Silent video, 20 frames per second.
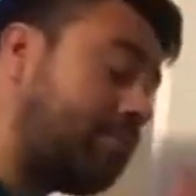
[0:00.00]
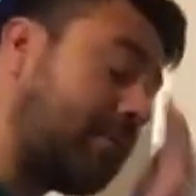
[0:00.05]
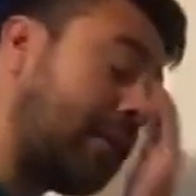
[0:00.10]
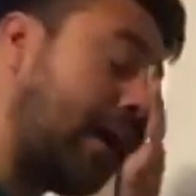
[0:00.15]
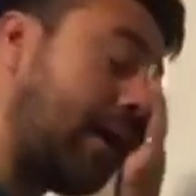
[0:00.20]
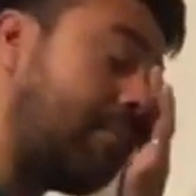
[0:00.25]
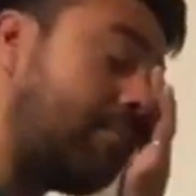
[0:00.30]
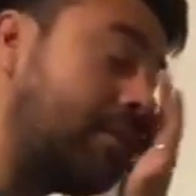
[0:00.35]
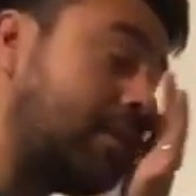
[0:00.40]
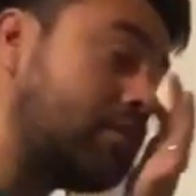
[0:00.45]
how
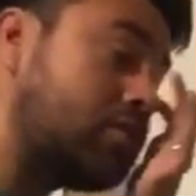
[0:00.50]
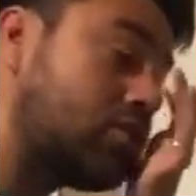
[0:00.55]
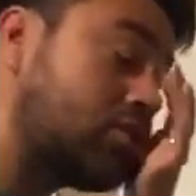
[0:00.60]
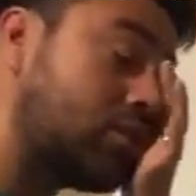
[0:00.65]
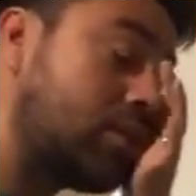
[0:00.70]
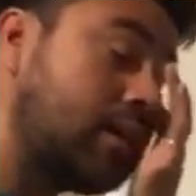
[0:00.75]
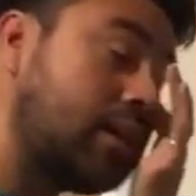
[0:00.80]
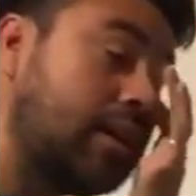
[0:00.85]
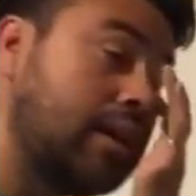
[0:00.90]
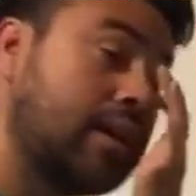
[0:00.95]
much
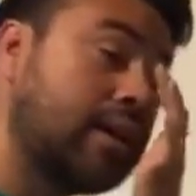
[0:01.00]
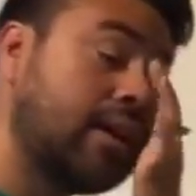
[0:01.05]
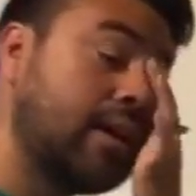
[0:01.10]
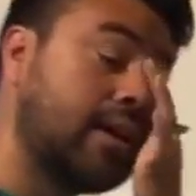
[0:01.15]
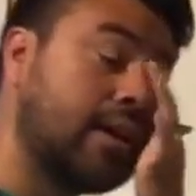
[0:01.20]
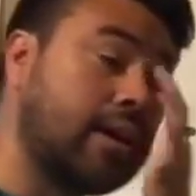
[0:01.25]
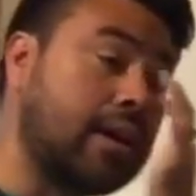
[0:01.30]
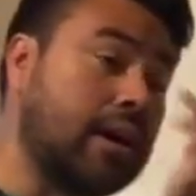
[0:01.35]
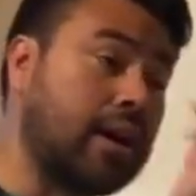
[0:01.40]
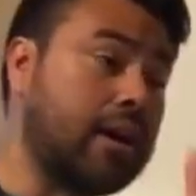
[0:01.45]

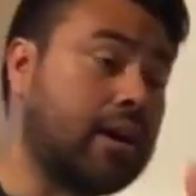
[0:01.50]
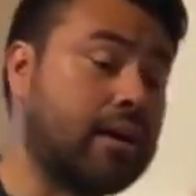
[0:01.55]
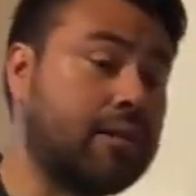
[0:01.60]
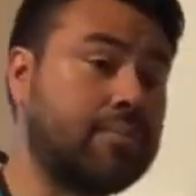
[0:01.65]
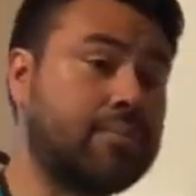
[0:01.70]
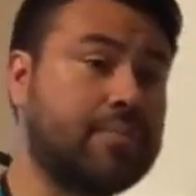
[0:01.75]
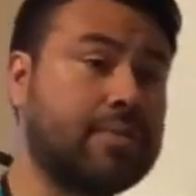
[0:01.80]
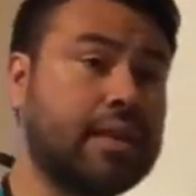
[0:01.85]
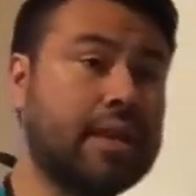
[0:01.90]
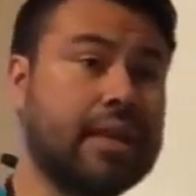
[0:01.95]

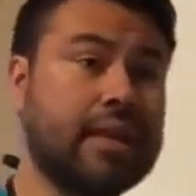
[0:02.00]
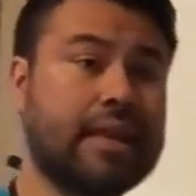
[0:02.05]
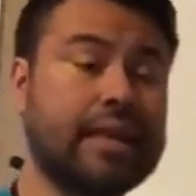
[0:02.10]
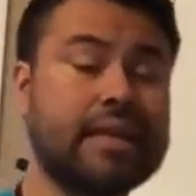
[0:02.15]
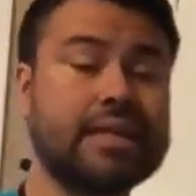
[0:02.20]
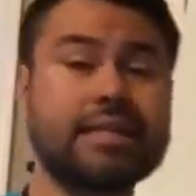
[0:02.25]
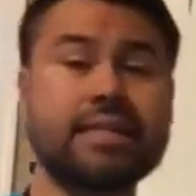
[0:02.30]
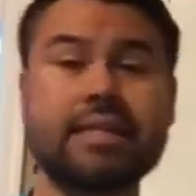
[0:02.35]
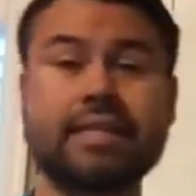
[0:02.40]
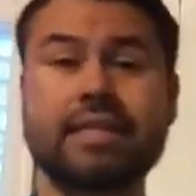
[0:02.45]

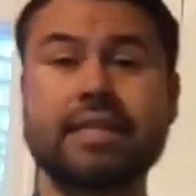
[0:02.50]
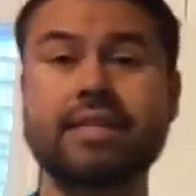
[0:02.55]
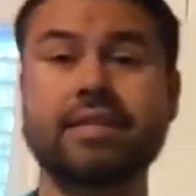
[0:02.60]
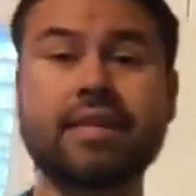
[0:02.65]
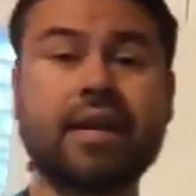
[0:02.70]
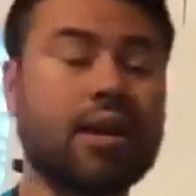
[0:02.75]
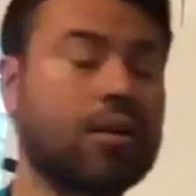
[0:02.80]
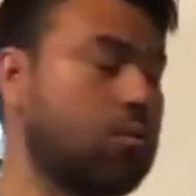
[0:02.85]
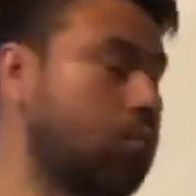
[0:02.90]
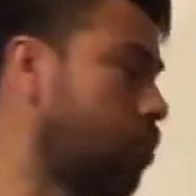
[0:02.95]
is the
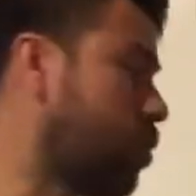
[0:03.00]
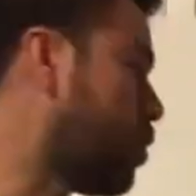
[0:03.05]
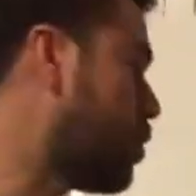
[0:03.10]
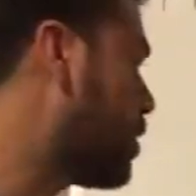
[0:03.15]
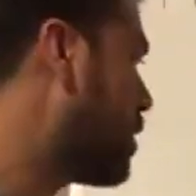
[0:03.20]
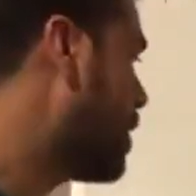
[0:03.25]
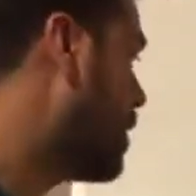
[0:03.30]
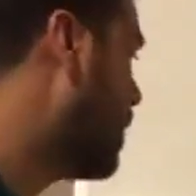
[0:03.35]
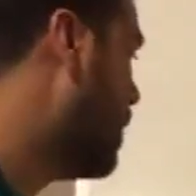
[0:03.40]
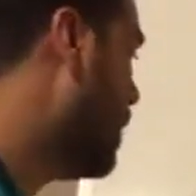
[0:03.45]
discount
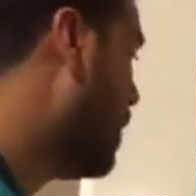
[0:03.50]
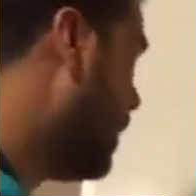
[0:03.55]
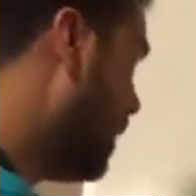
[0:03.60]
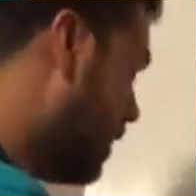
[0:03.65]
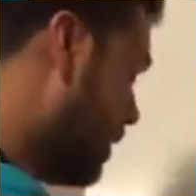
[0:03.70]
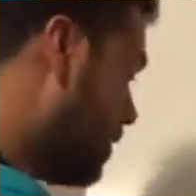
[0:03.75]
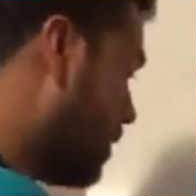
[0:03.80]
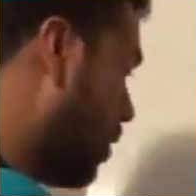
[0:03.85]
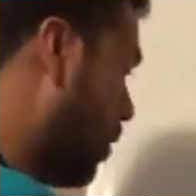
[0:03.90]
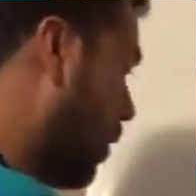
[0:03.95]
worth.
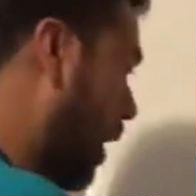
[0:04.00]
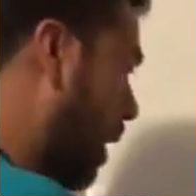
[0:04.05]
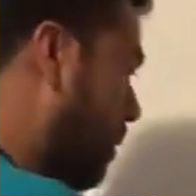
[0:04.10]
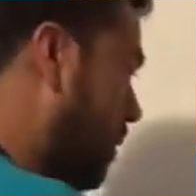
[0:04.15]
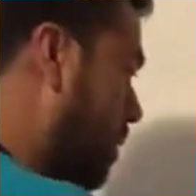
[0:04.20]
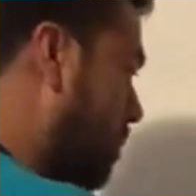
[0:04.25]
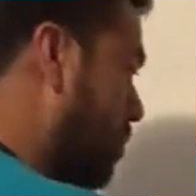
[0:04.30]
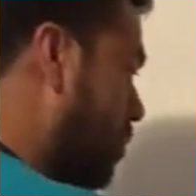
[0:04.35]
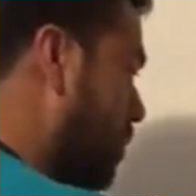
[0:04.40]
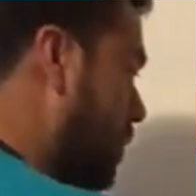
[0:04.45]
So I'm going to
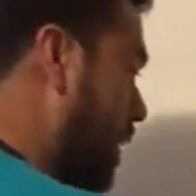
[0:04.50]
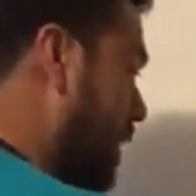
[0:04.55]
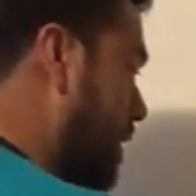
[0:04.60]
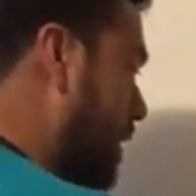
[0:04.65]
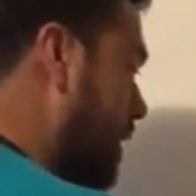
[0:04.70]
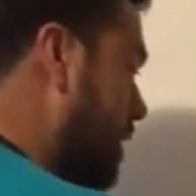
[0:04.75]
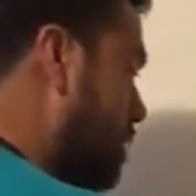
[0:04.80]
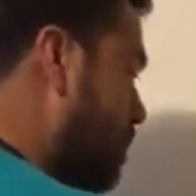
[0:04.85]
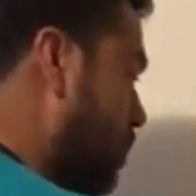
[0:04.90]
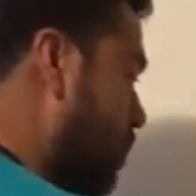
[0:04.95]
move that
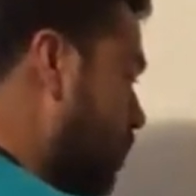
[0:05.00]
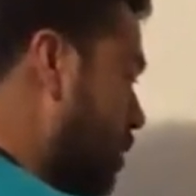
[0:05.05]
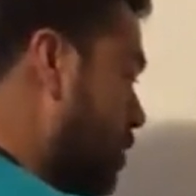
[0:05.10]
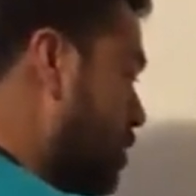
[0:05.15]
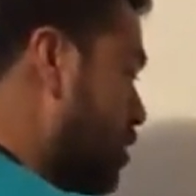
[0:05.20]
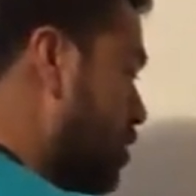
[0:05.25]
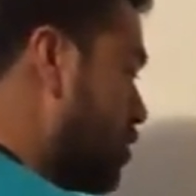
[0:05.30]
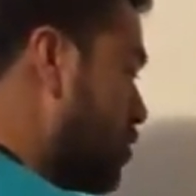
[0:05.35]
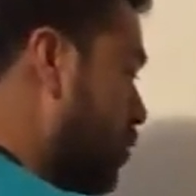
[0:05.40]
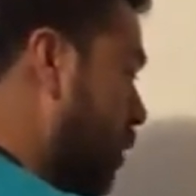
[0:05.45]
decimal, which
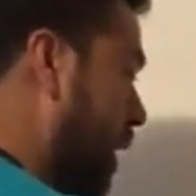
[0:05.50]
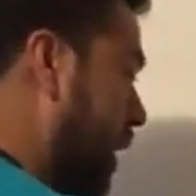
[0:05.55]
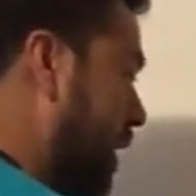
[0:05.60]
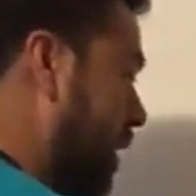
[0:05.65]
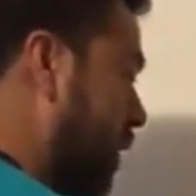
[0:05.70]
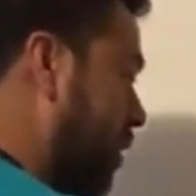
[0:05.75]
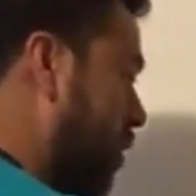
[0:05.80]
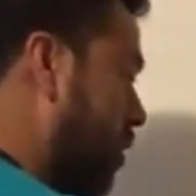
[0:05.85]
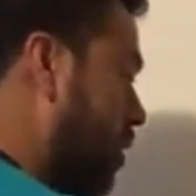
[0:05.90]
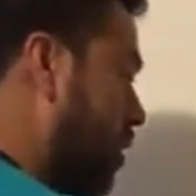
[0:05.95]
is right
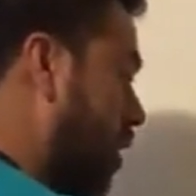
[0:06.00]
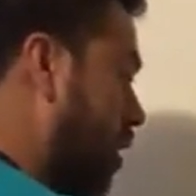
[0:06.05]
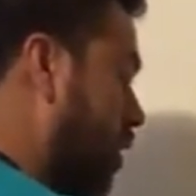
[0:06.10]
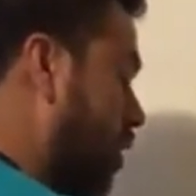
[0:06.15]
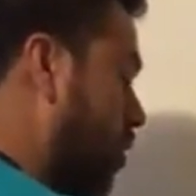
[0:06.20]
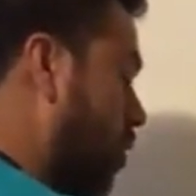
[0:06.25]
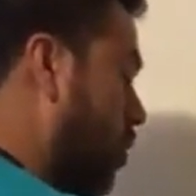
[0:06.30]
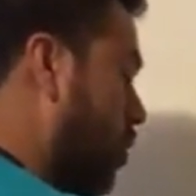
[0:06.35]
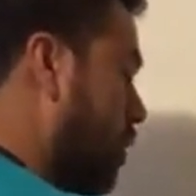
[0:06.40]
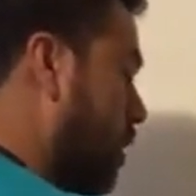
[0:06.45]
here on a
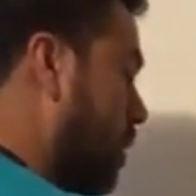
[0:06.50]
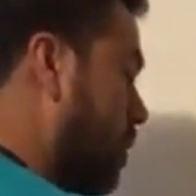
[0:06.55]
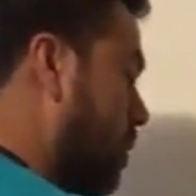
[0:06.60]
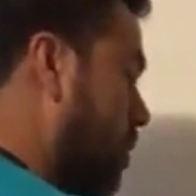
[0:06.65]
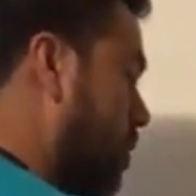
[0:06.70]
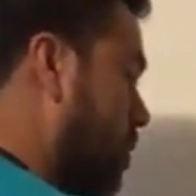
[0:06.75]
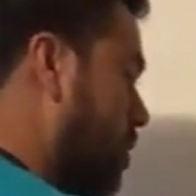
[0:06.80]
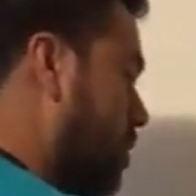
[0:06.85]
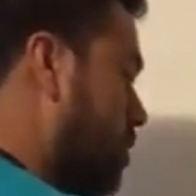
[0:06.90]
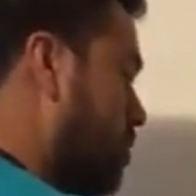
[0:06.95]
whole
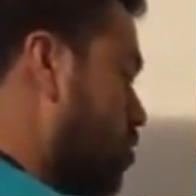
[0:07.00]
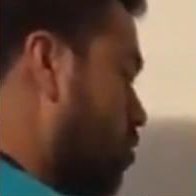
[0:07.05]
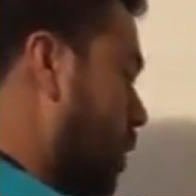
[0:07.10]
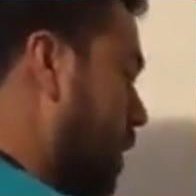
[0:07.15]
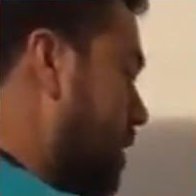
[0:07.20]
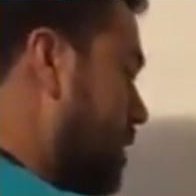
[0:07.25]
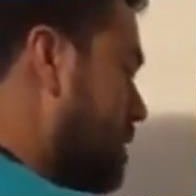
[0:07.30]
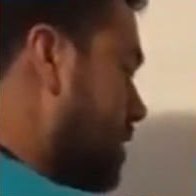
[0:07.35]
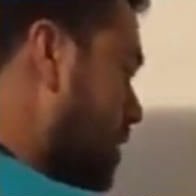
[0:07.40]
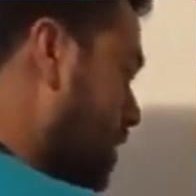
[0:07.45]
number,
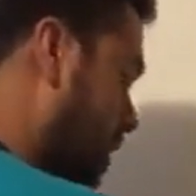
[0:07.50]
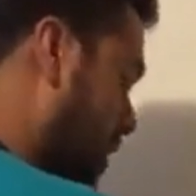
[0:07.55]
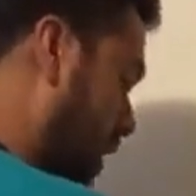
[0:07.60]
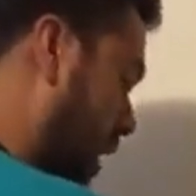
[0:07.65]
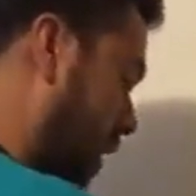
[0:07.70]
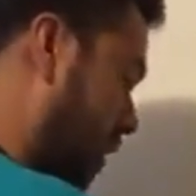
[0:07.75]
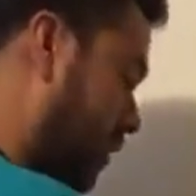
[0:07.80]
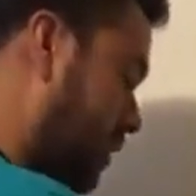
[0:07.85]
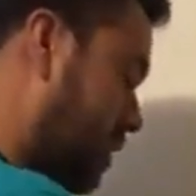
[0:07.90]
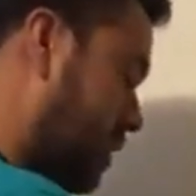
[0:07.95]
twice to the
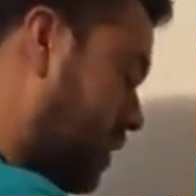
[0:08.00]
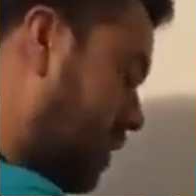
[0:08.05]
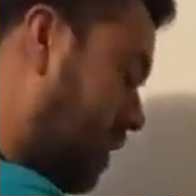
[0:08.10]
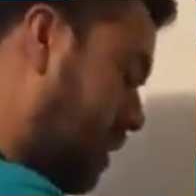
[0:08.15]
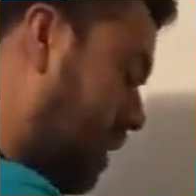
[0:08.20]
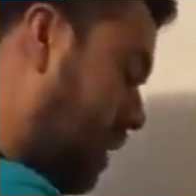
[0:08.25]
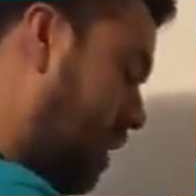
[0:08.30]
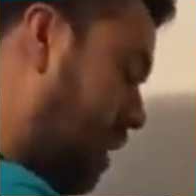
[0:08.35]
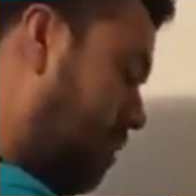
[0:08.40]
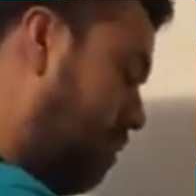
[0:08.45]
left.
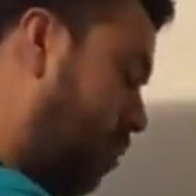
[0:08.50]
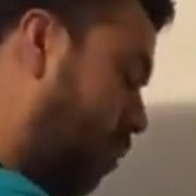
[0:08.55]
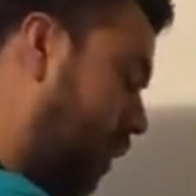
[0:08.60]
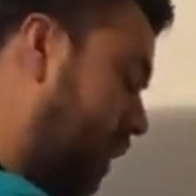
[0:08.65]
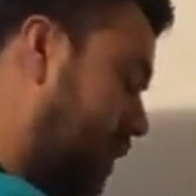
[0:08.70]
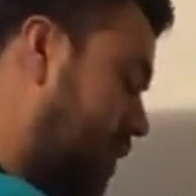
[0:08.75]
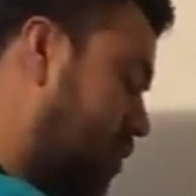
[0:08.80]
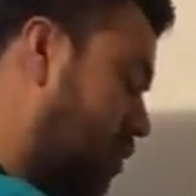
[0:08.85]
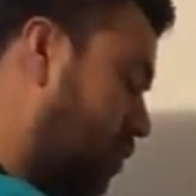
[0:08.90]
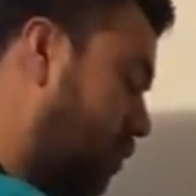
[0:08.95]

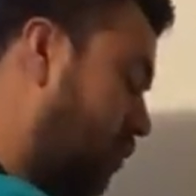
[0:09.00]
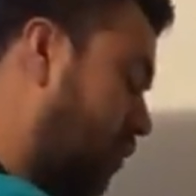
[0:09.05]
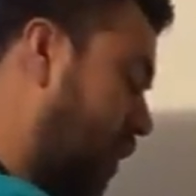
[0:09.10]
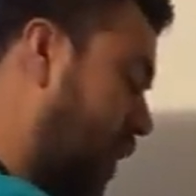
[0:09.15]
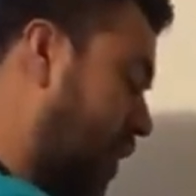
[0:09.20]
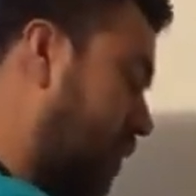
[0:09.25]
0.25